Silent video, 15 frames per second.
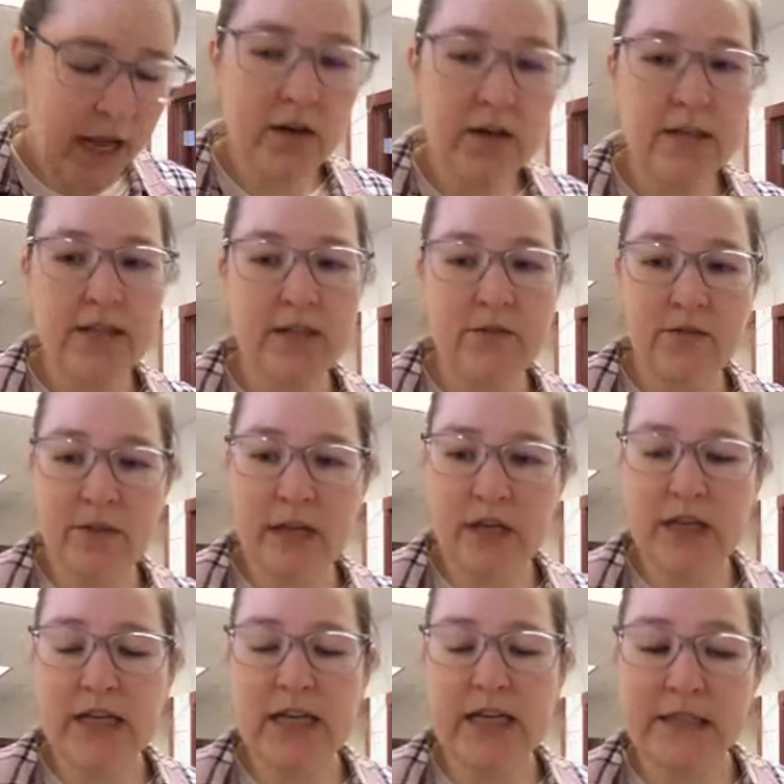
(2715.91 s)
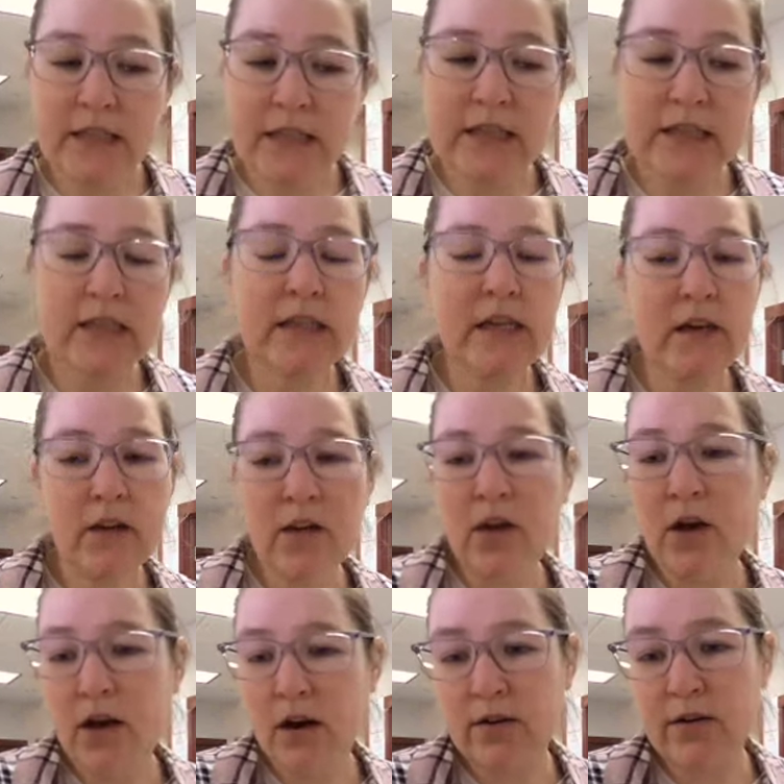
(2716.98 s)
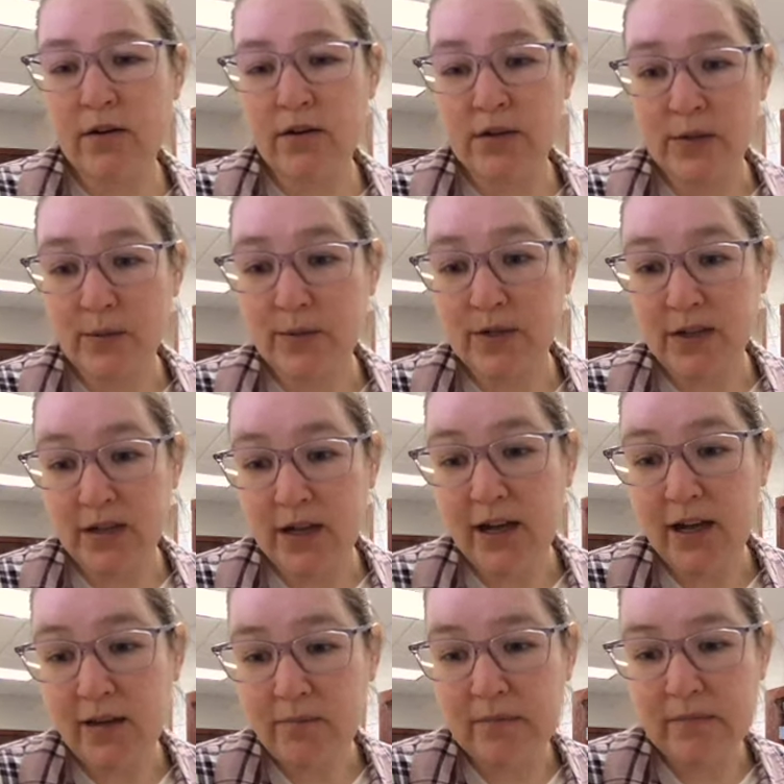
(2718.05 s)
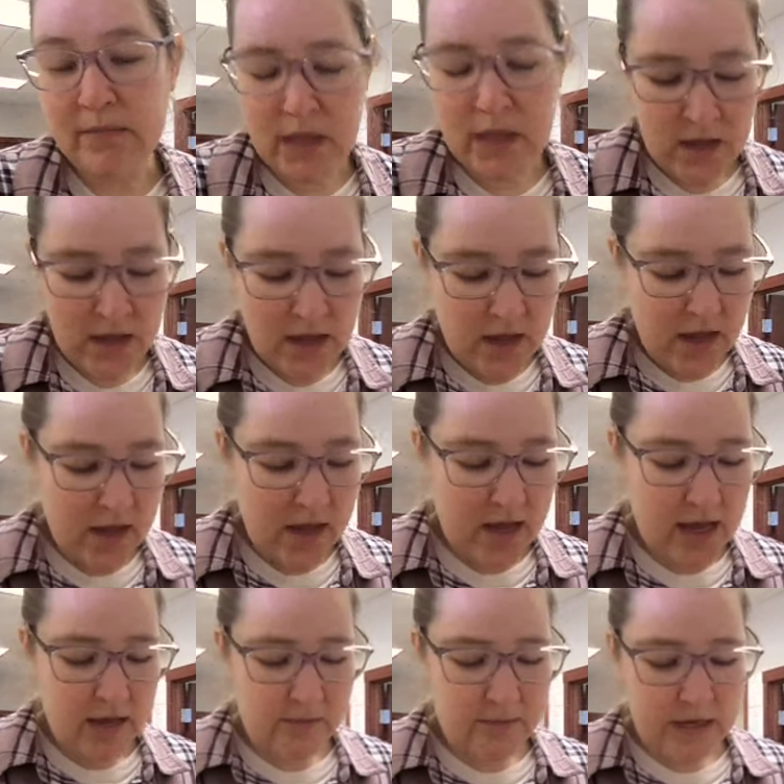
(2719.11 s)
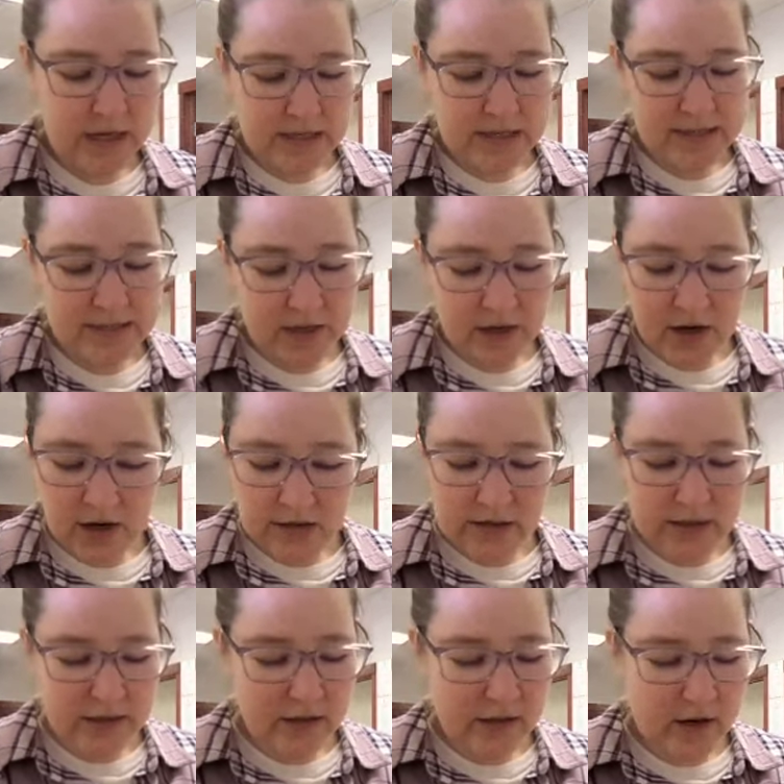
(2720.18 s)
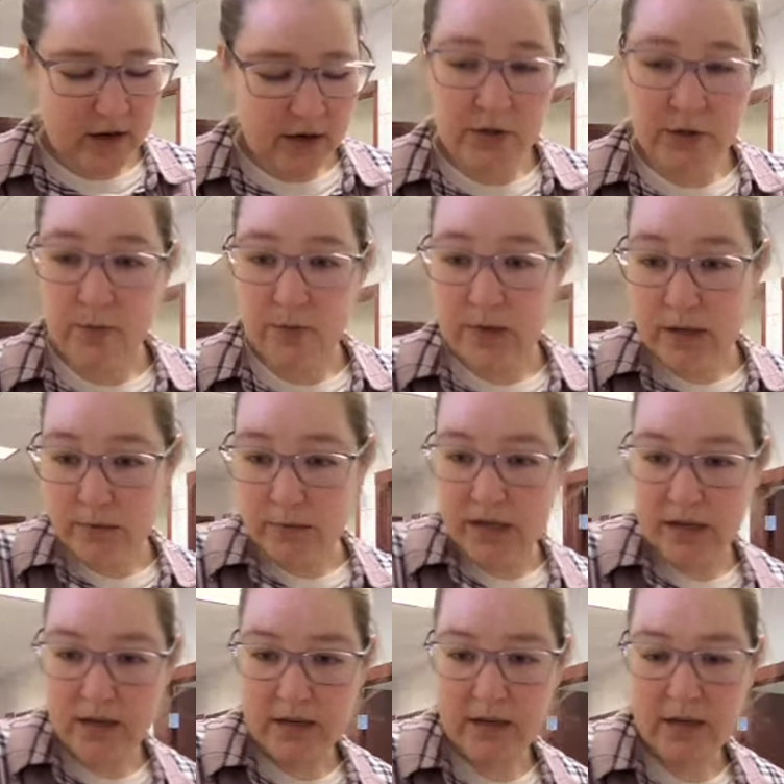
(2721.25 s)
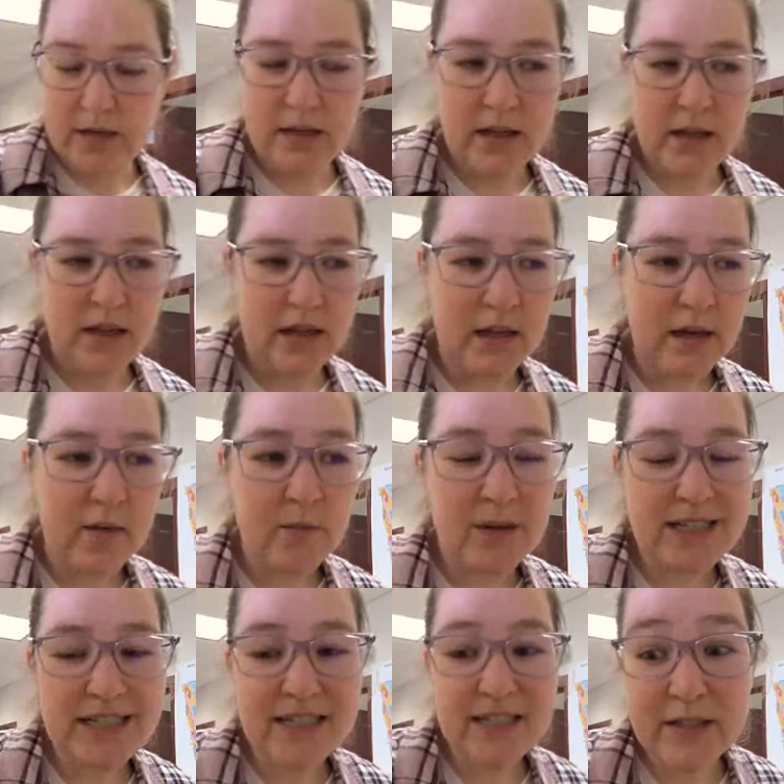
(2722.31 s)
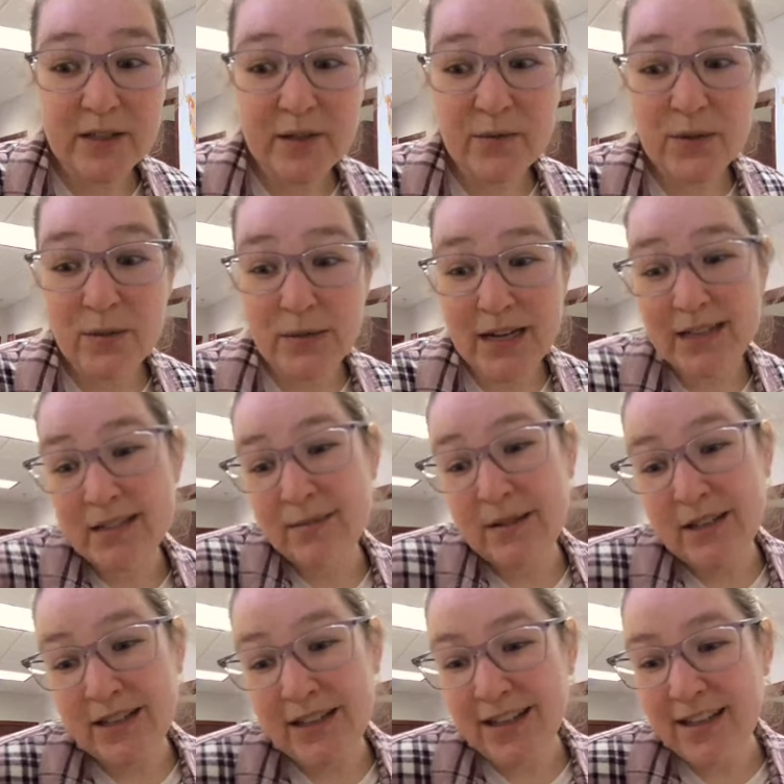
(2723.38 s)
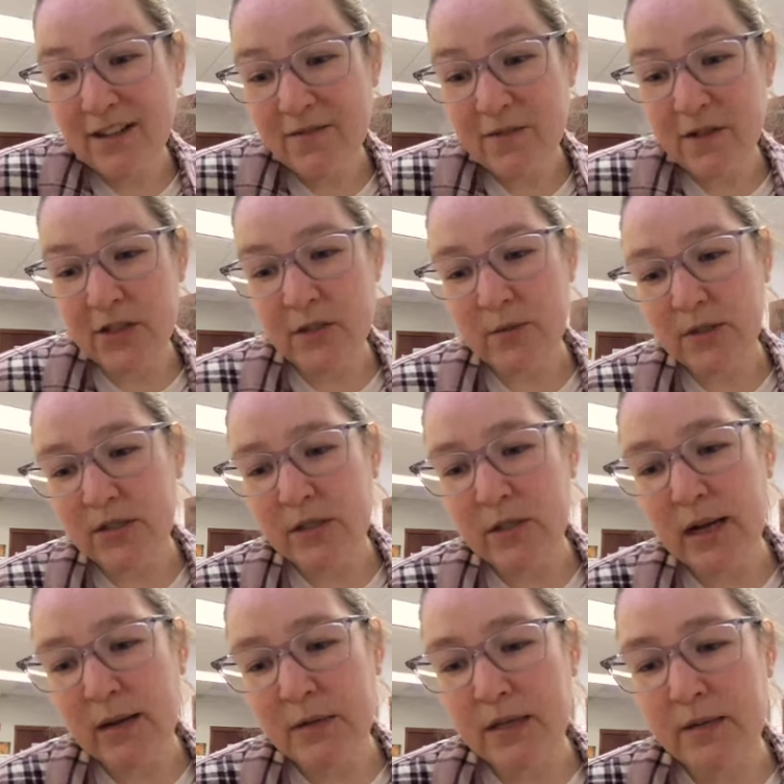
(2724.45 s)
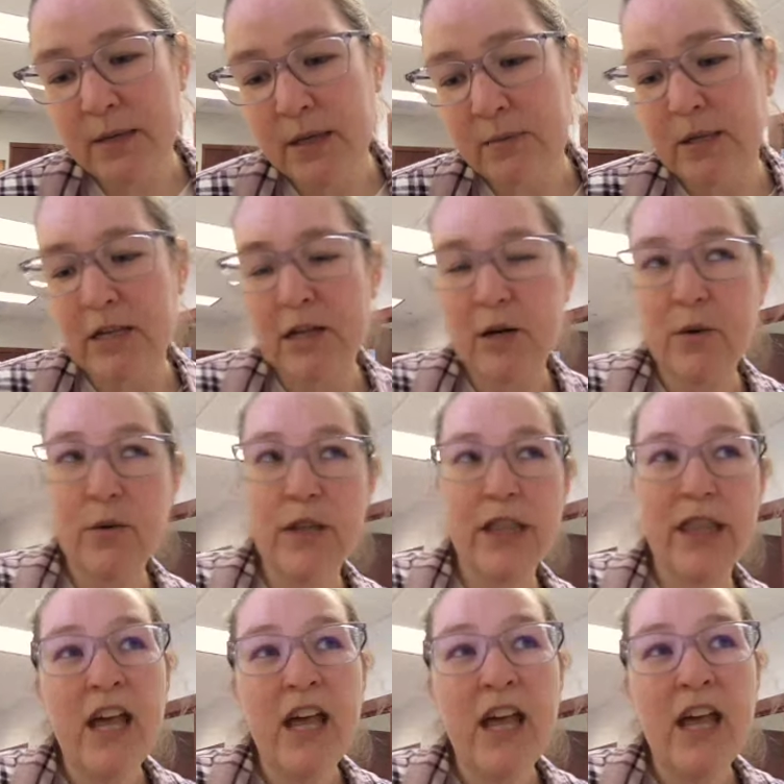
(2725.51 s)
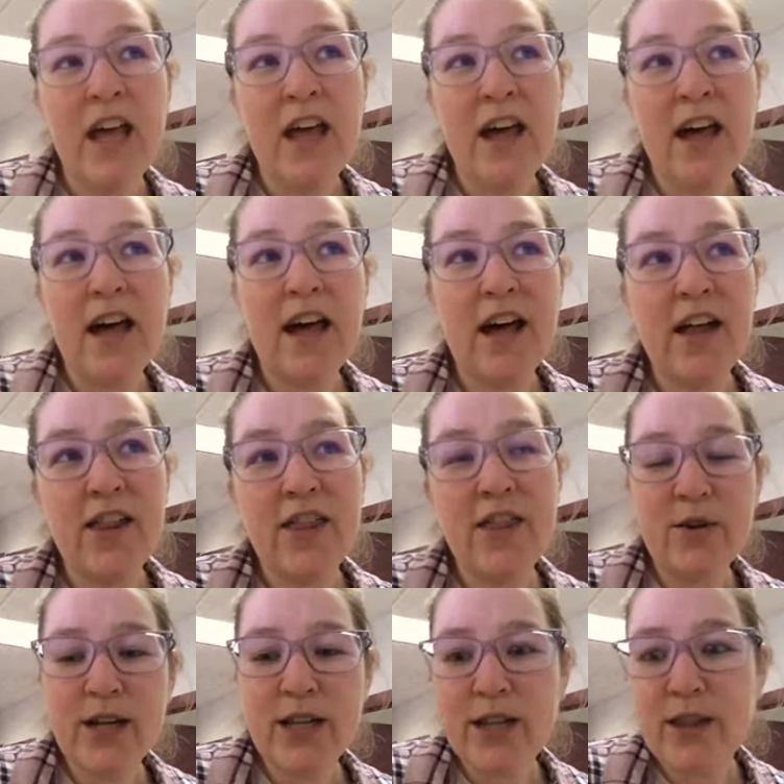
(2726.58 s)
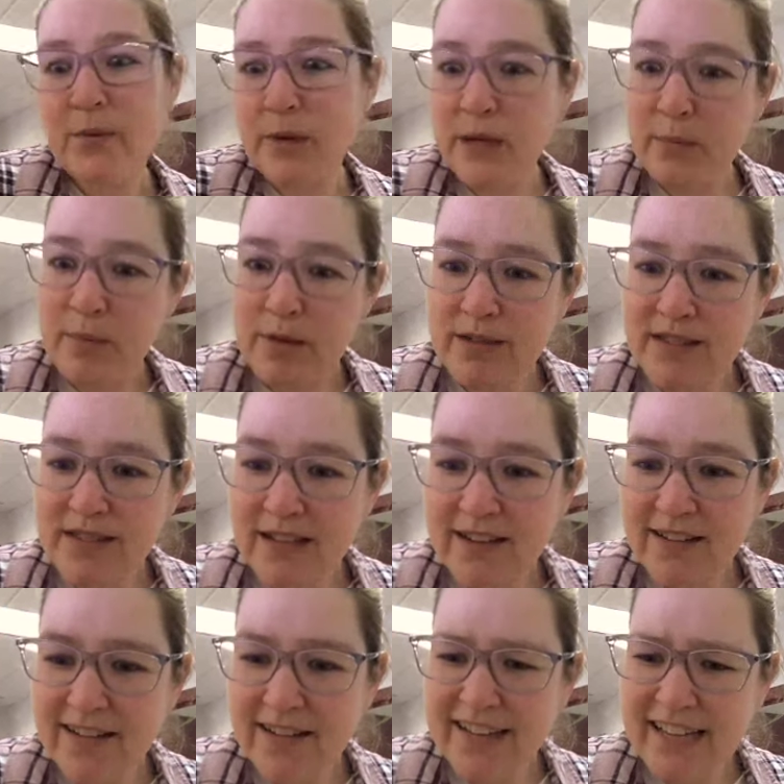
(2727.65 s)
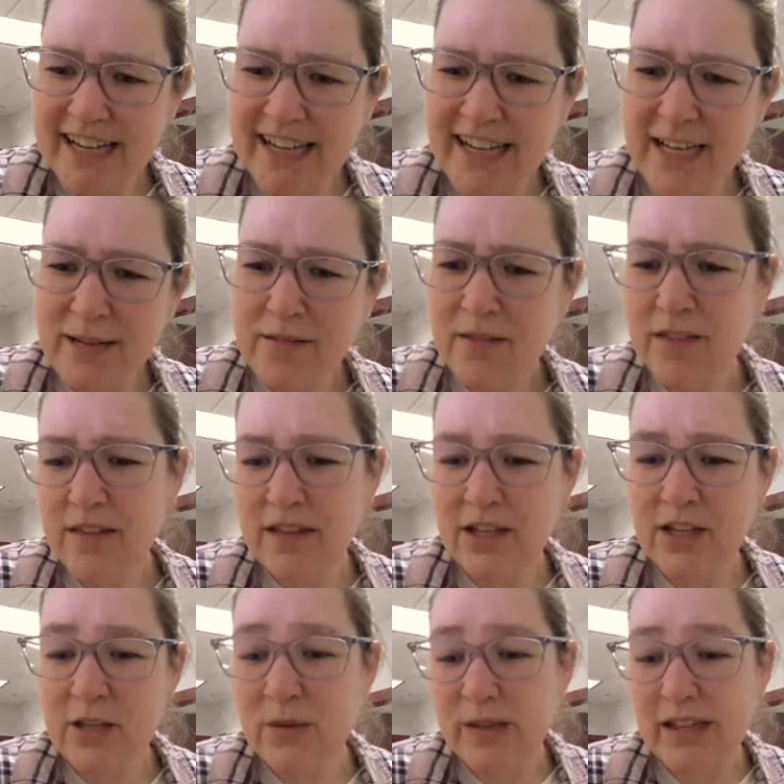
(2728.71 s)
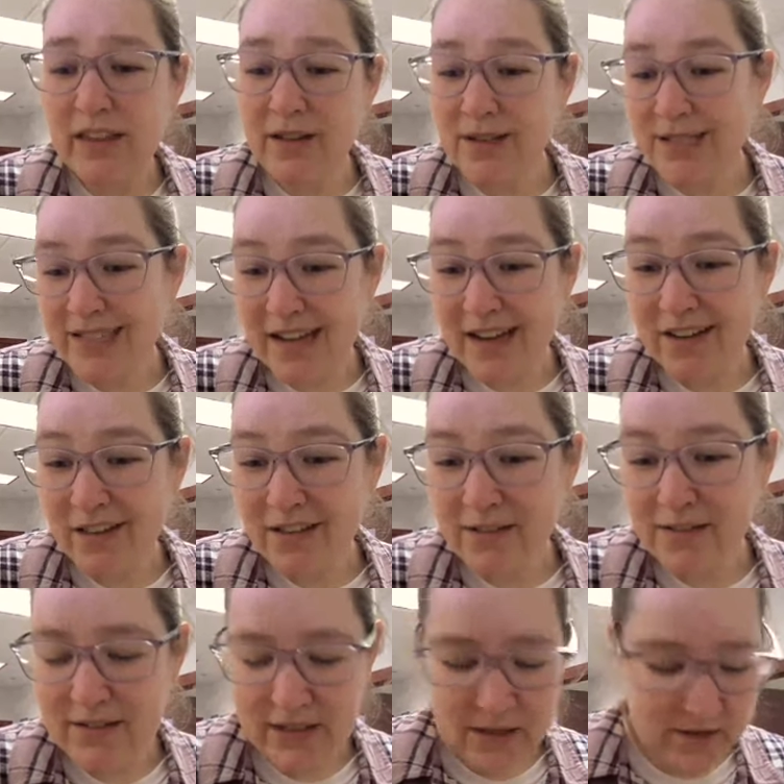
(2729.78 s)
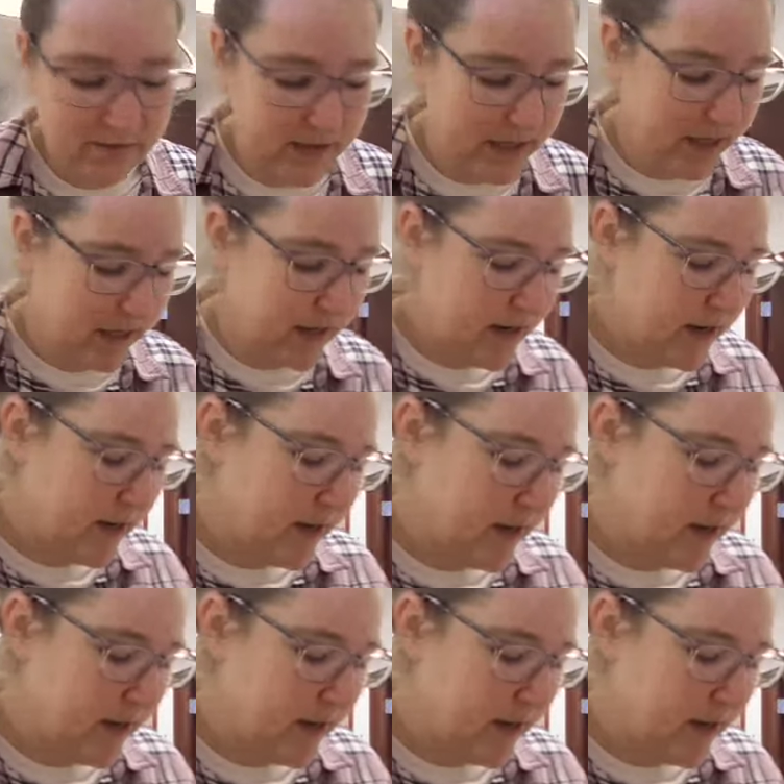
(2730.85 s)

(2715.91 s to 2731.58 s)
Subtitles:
how does it feel? It is a little harder to work up. It's a little harder to ribbon, but it still reminds me a lot of that first one. So I'm going to maybe go with 33% clay, you know, either side of 33